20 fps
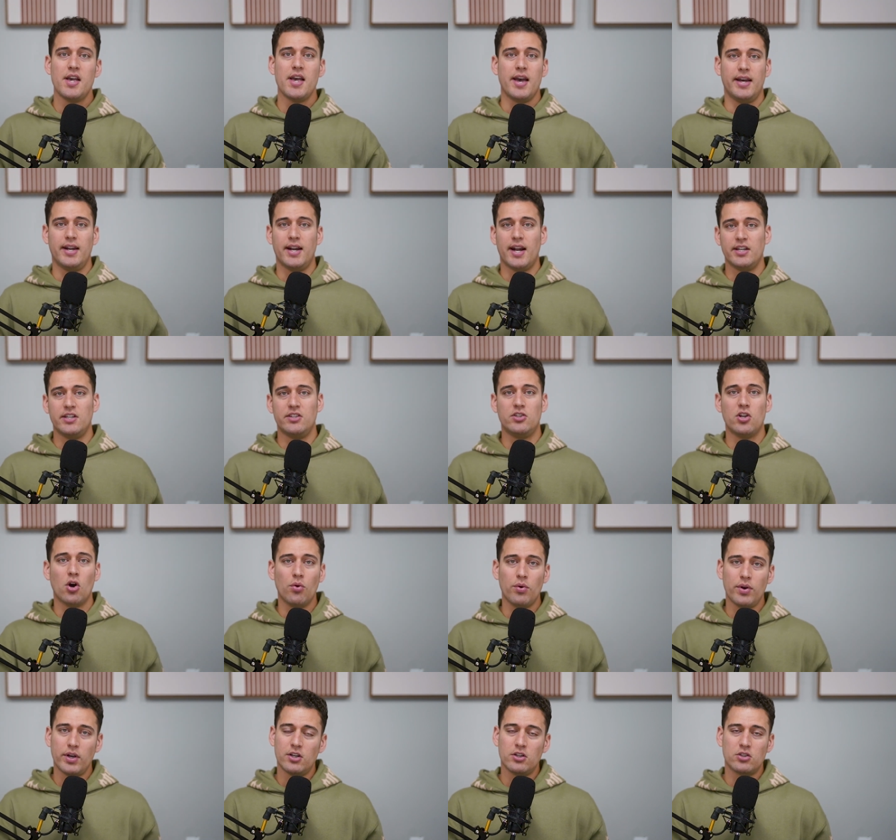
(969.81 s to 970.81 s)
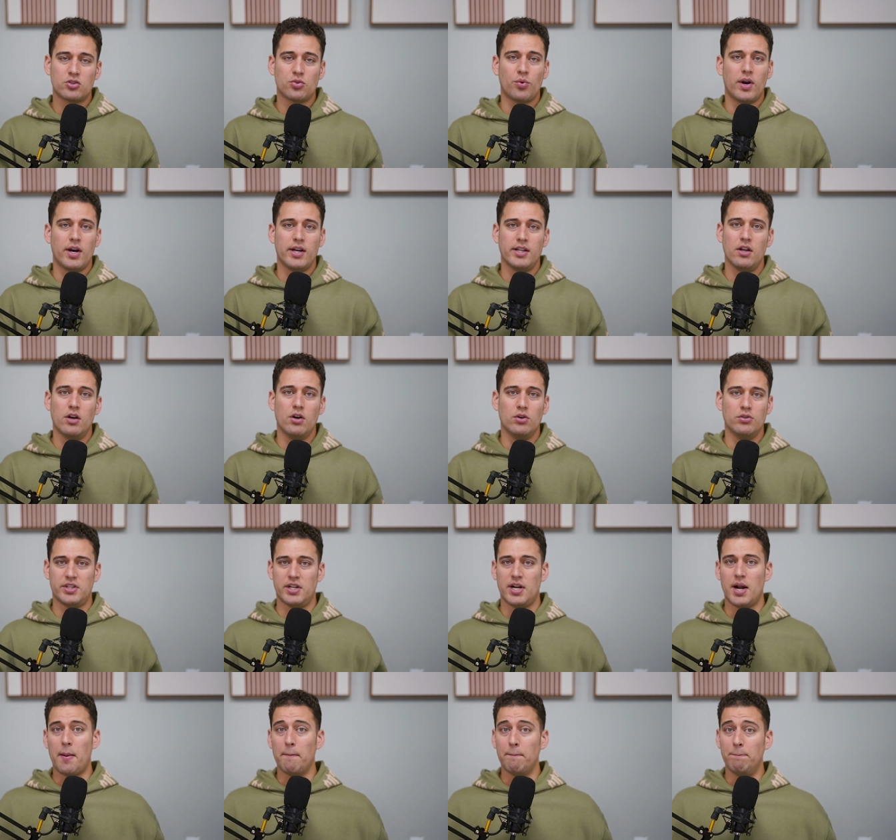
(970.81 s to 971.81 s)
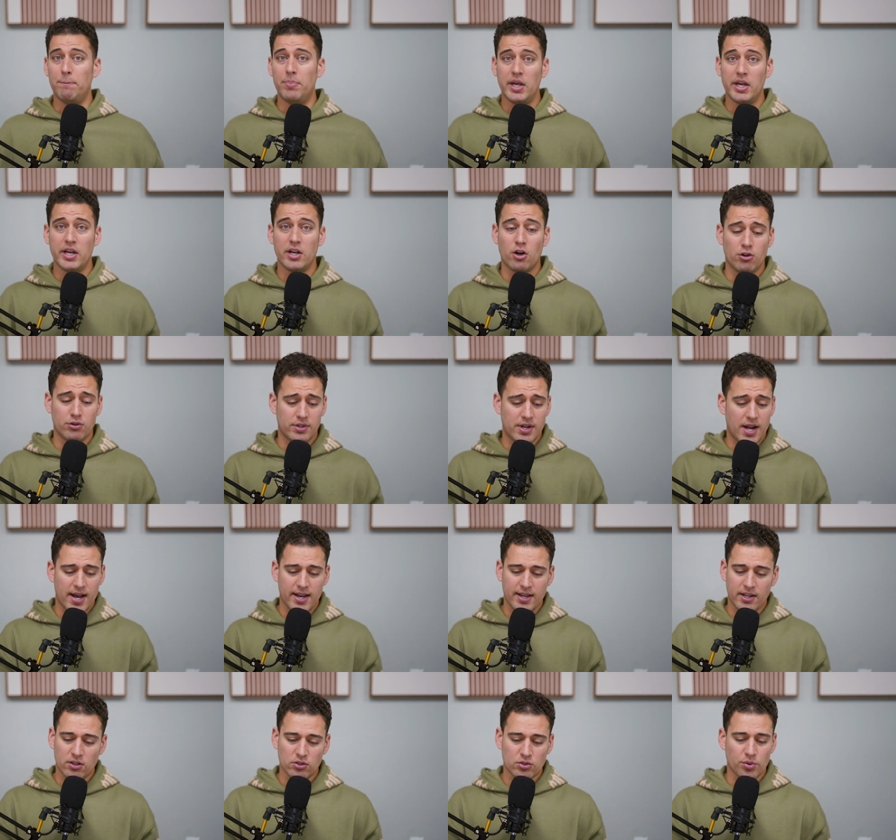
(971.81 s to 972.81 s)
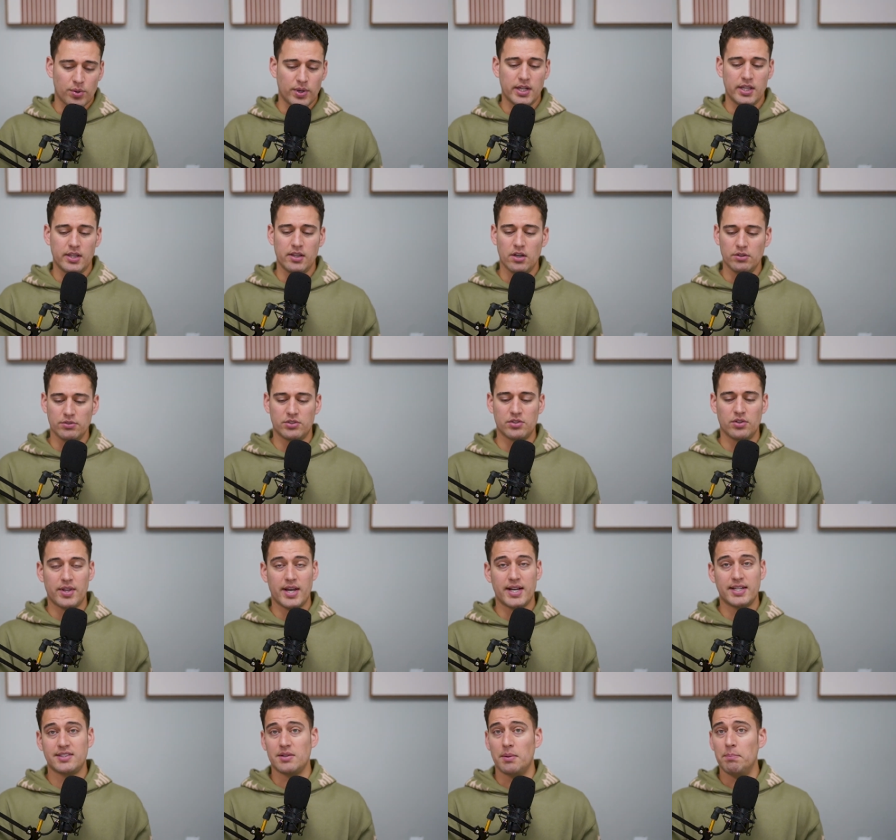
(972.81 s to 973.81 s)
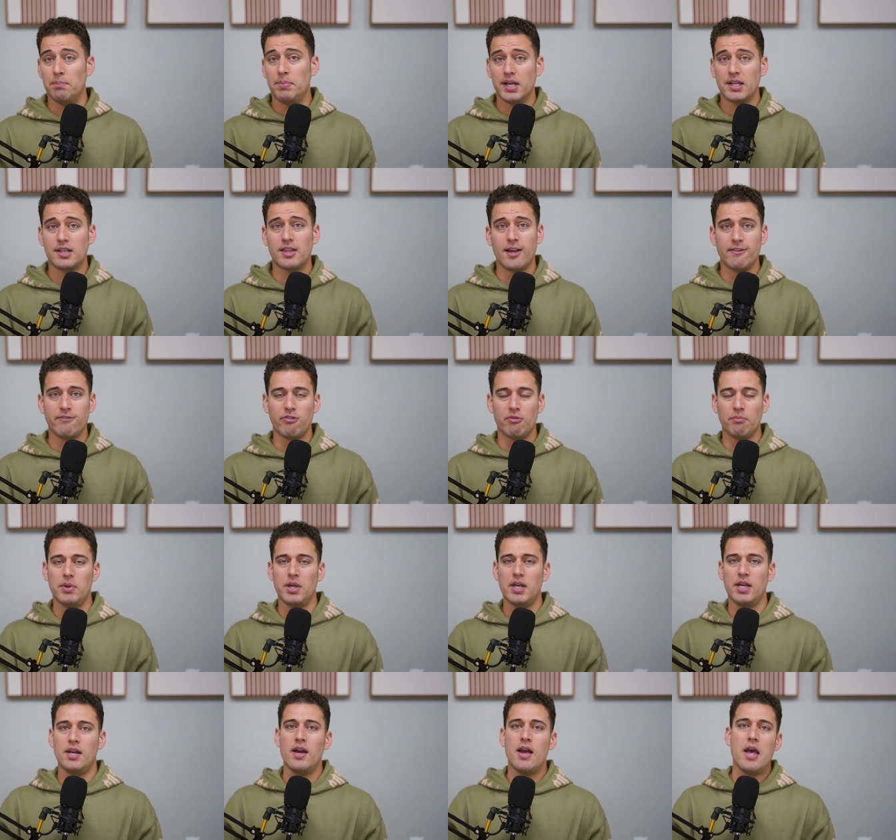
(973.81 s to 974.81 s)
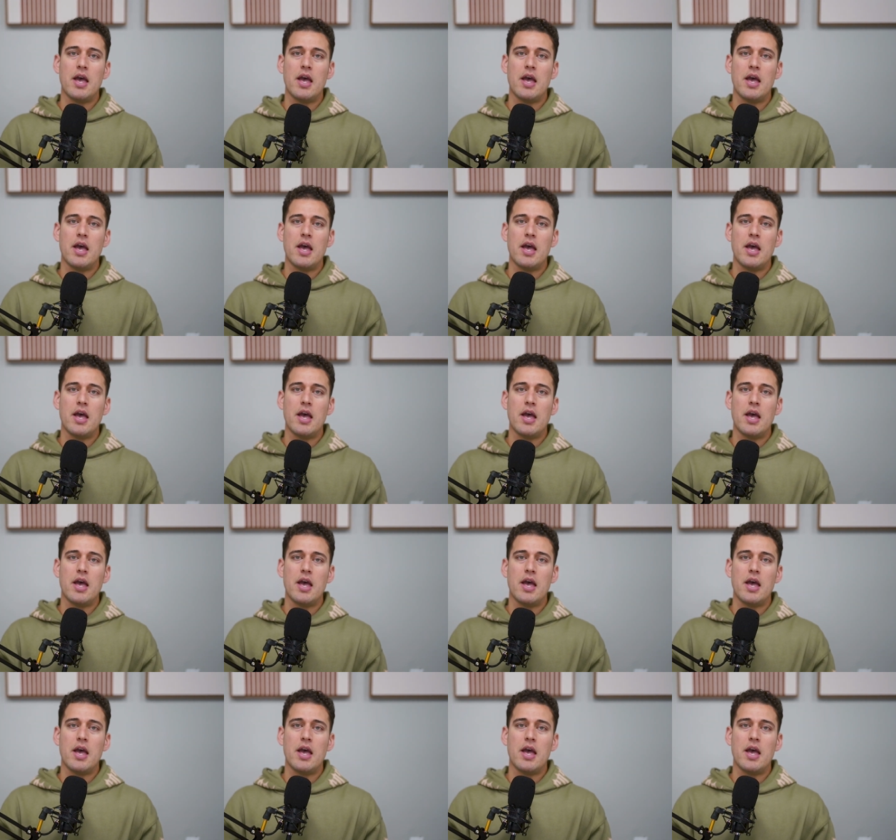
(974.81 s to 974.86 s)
And I don't intertwine those, and I'm big on not intertwining those. So that's the big thing for me,